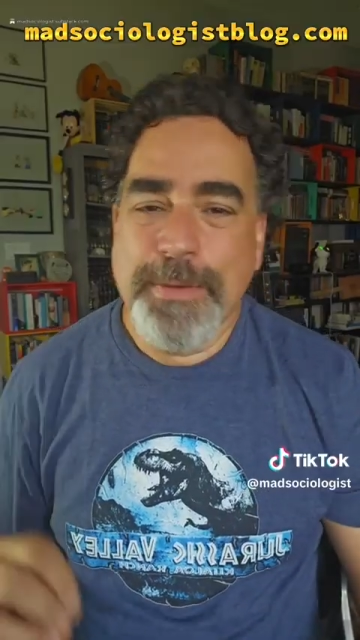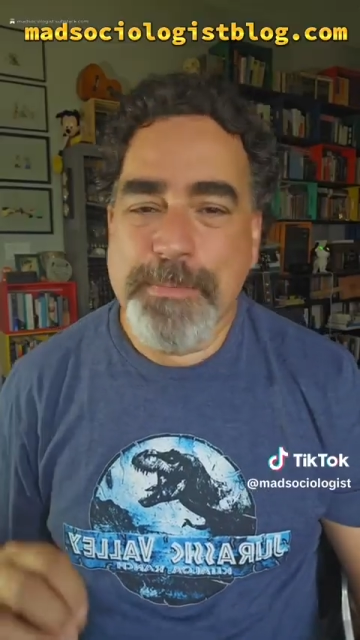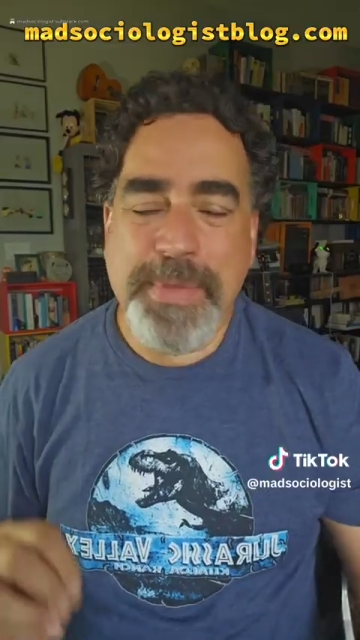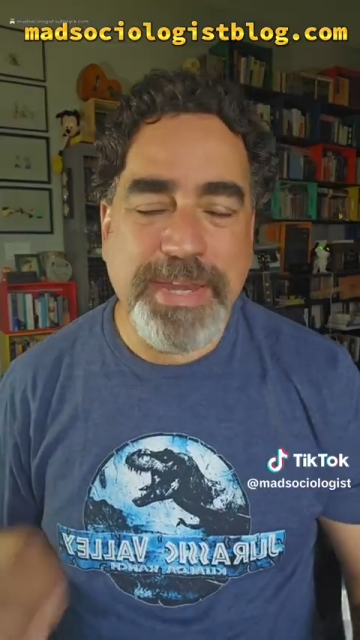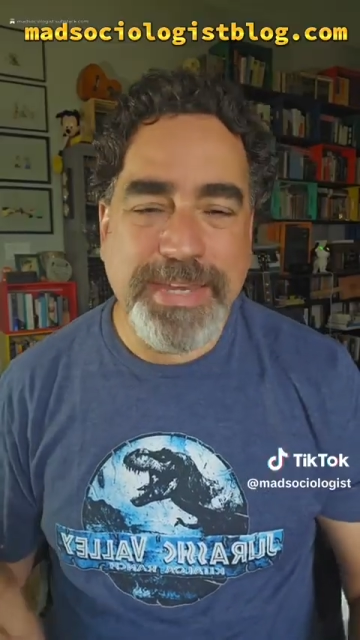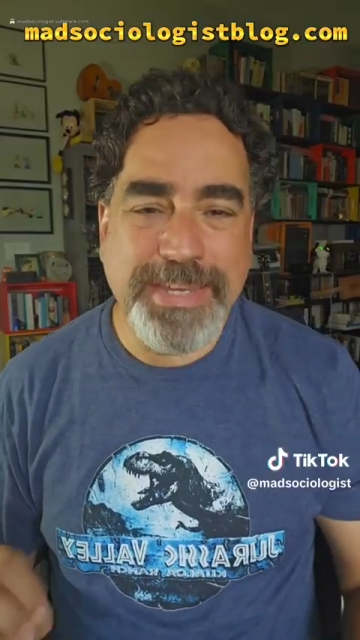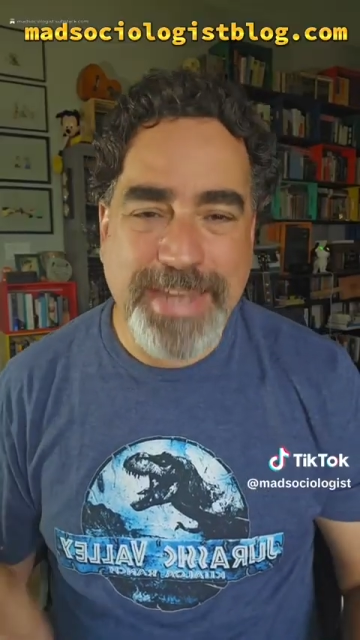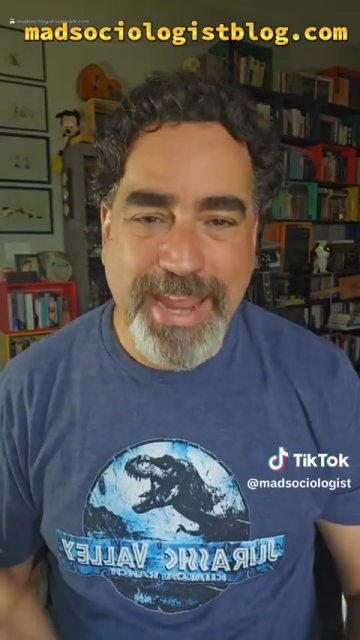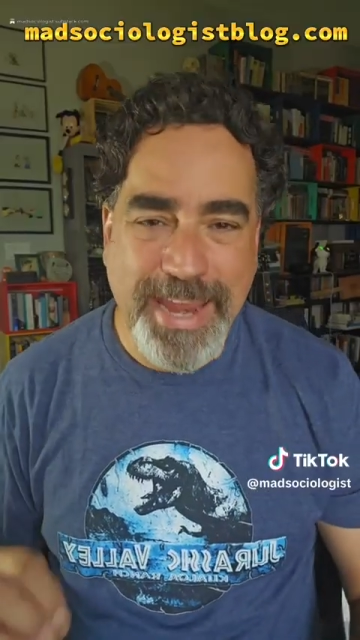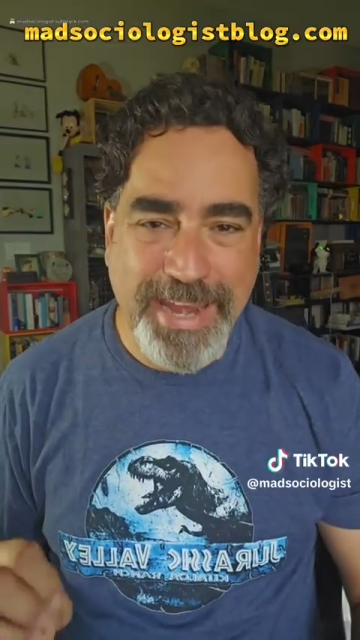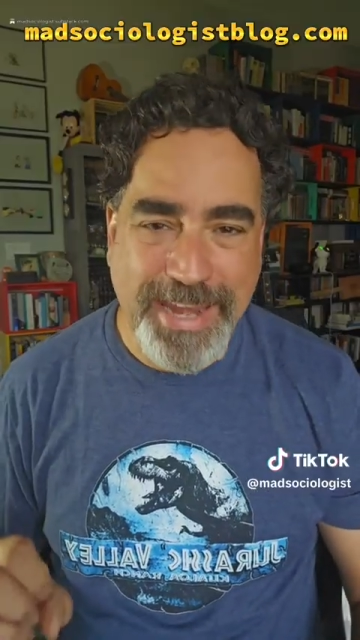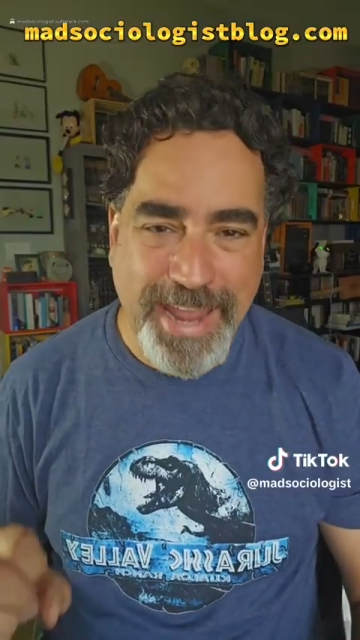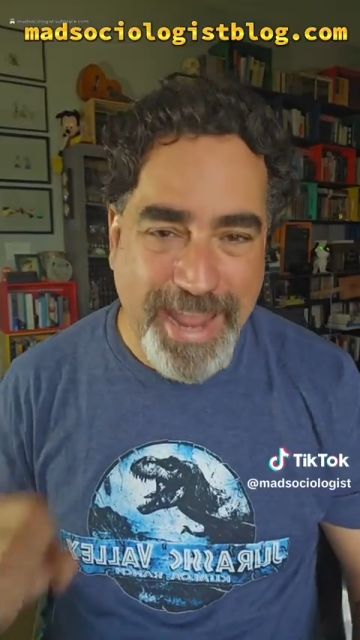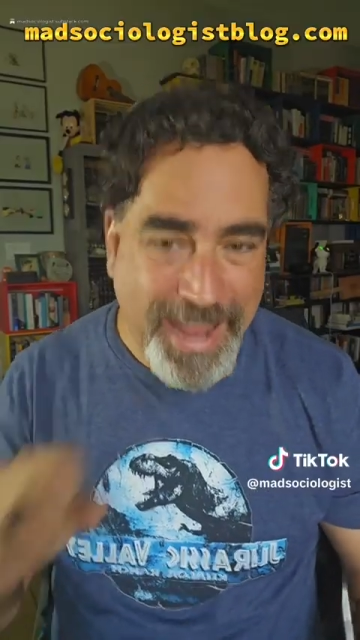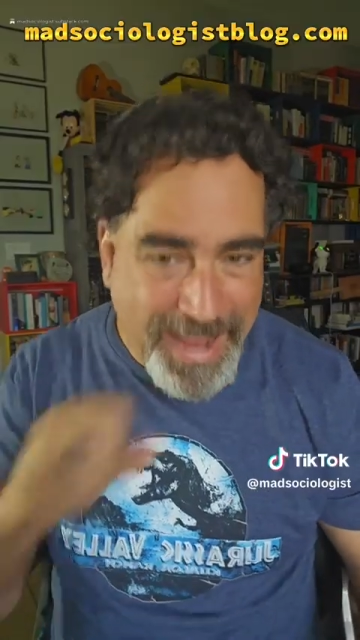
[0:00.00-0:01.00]

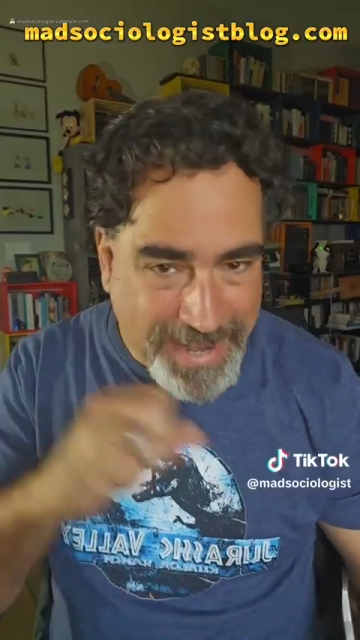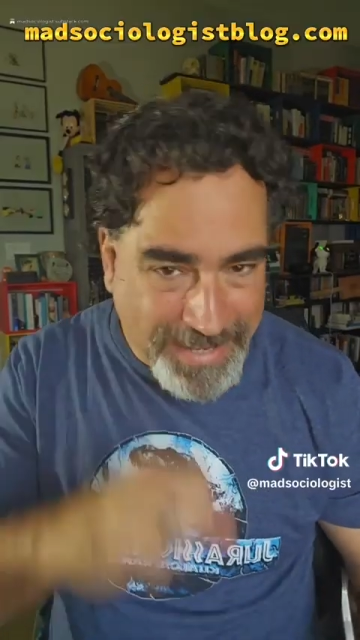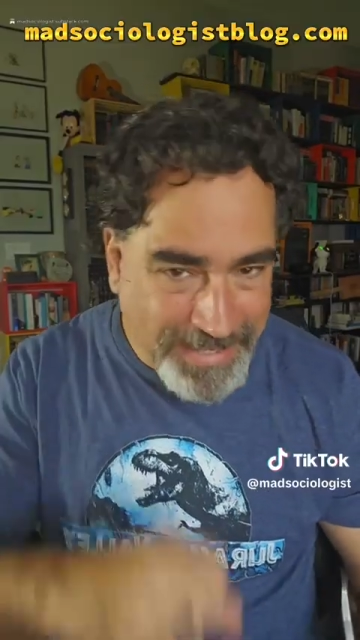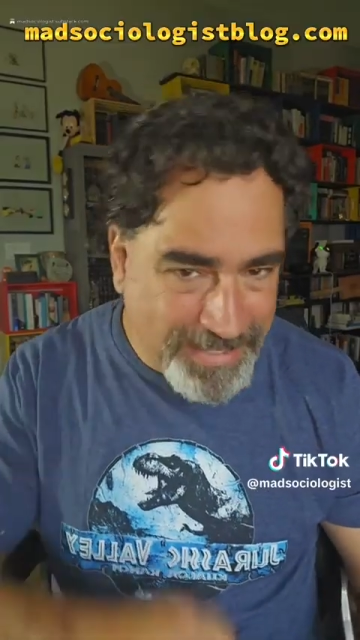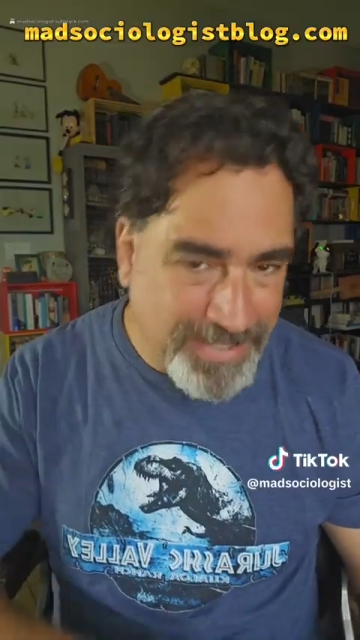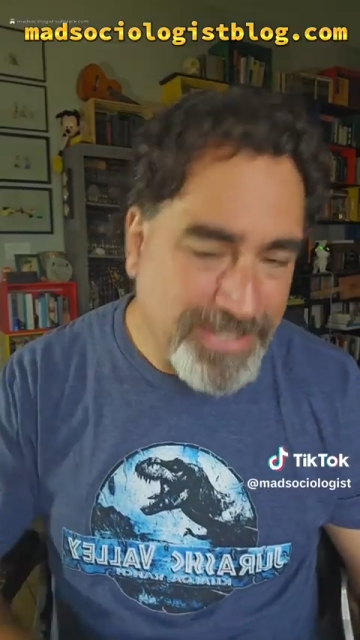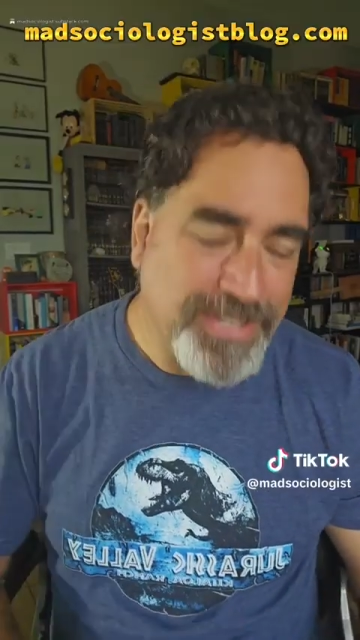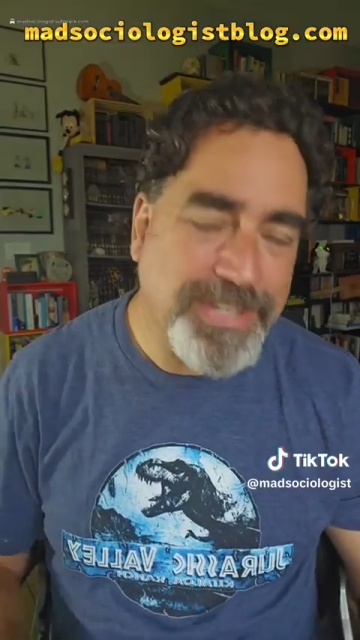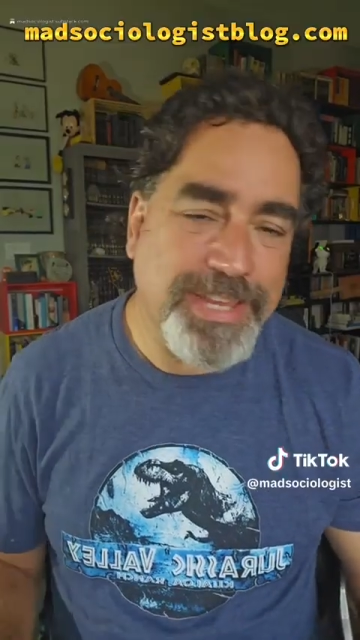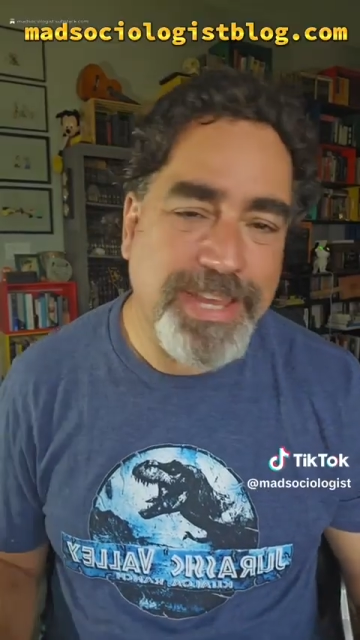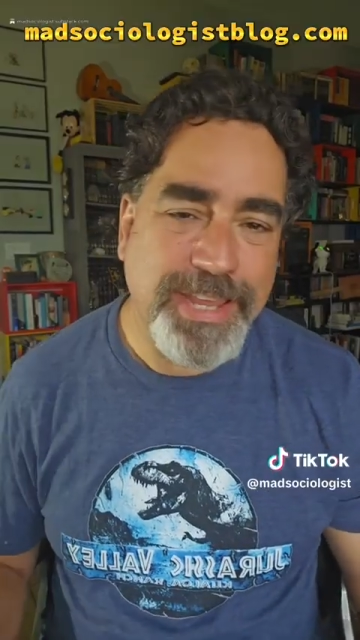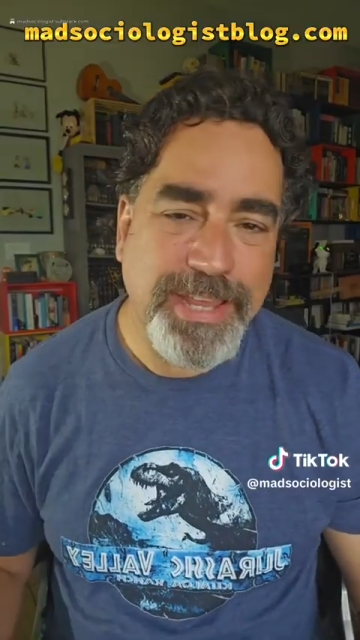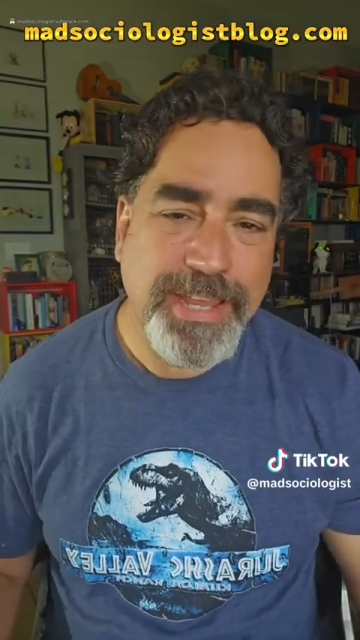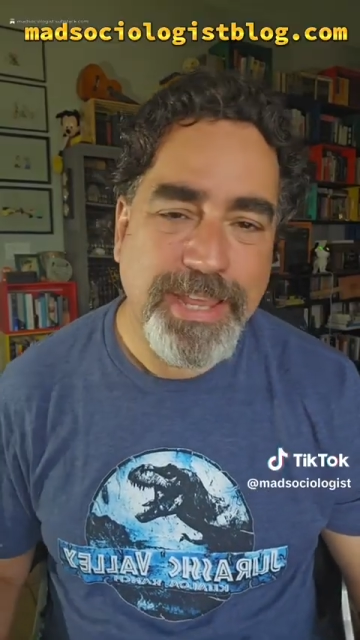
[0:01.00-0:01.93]
mundane ends